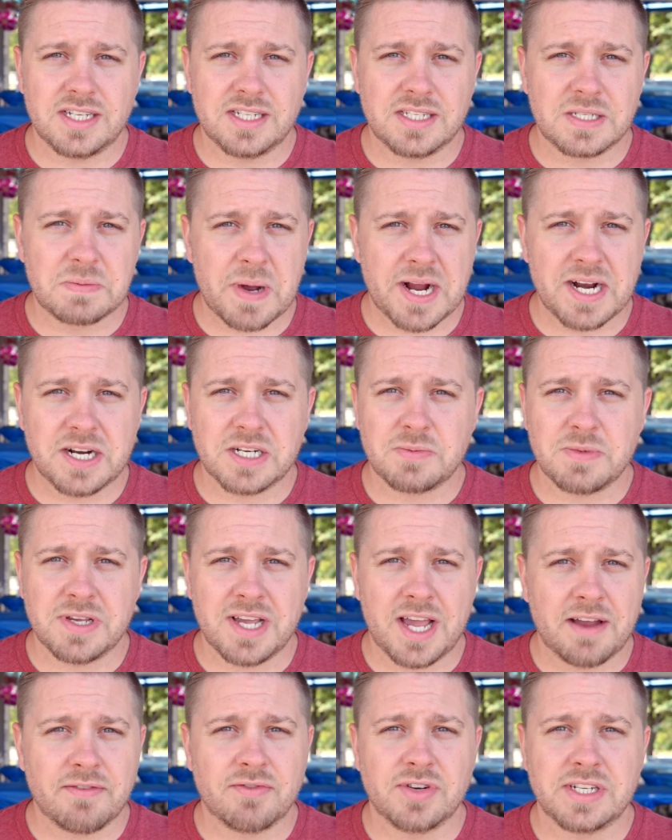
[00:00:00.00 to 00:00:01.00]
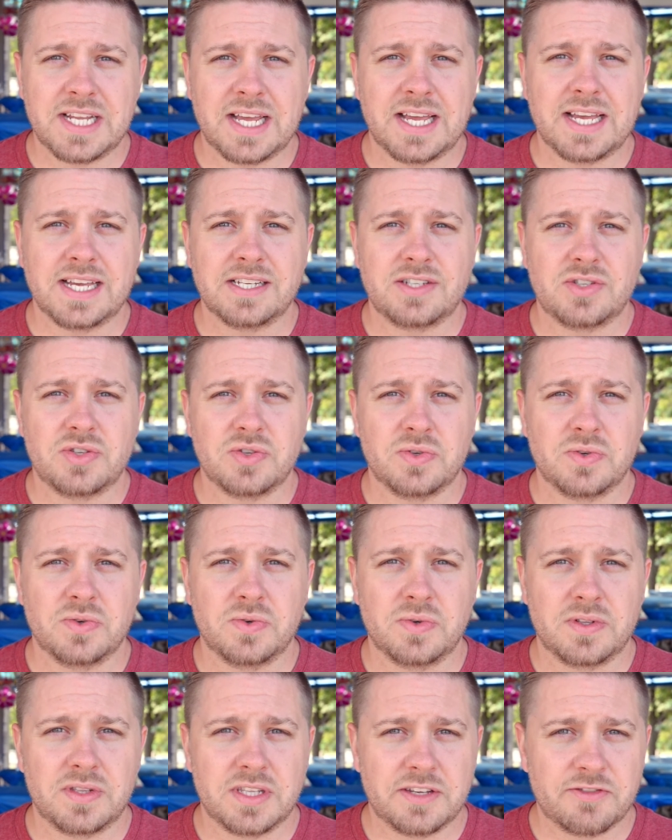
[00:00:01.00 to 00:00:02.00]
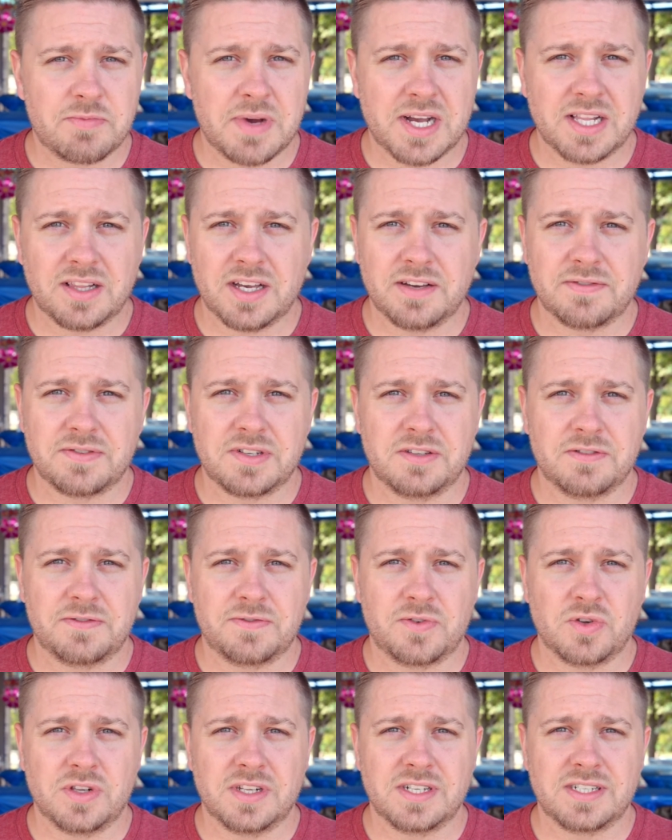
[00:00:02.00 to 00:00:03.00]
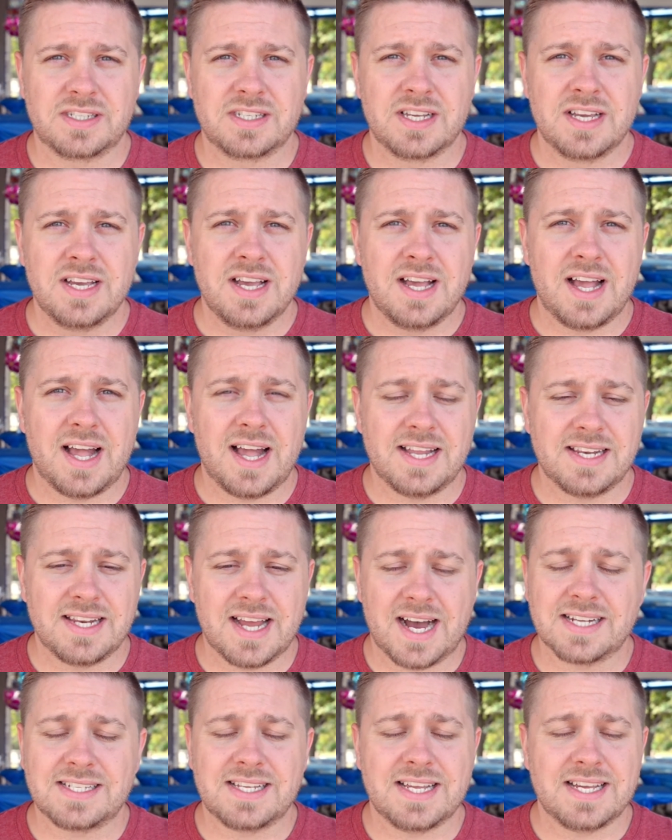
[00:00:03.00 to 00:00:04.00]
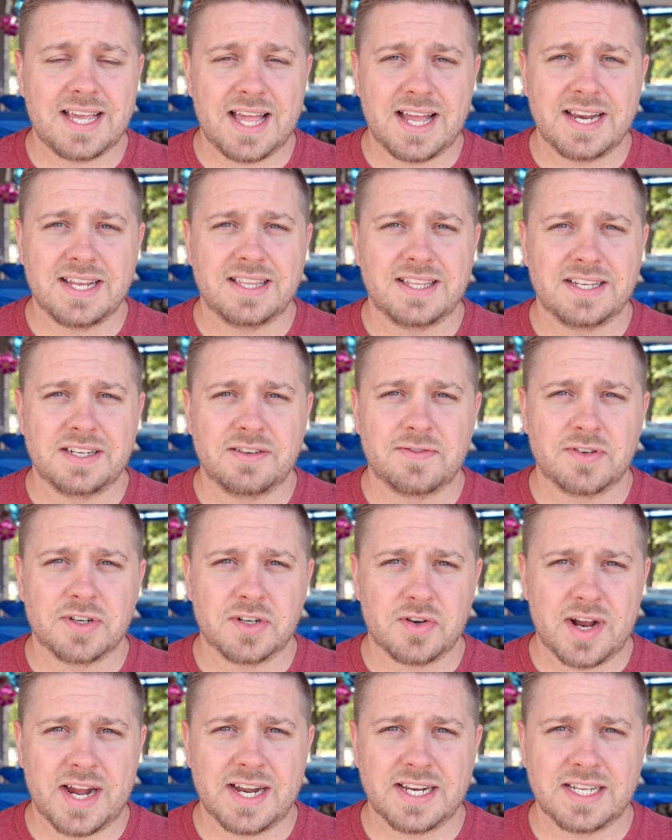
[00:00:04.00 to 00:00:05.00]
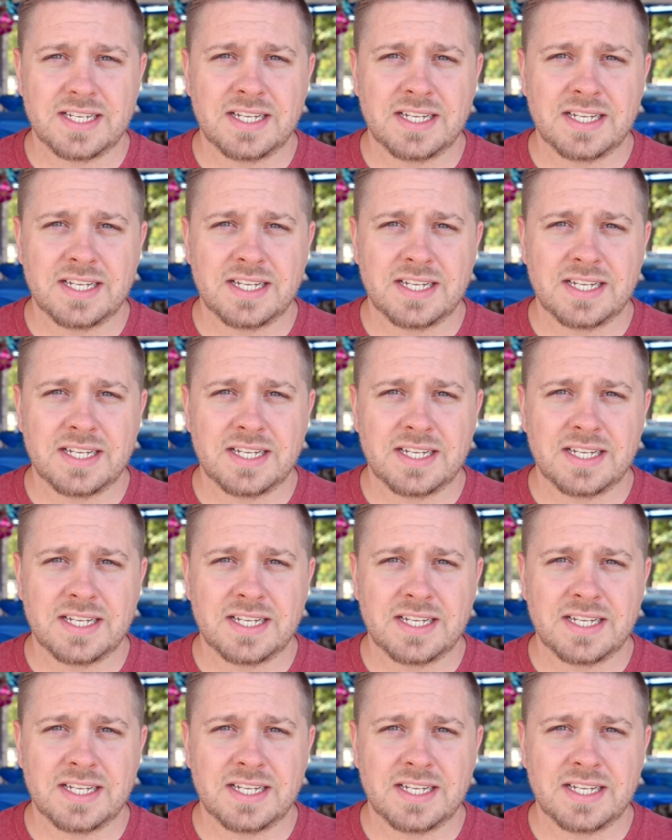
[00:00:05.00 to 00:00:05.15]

inspires me every day to live my life to the fullest and not take anything for granted.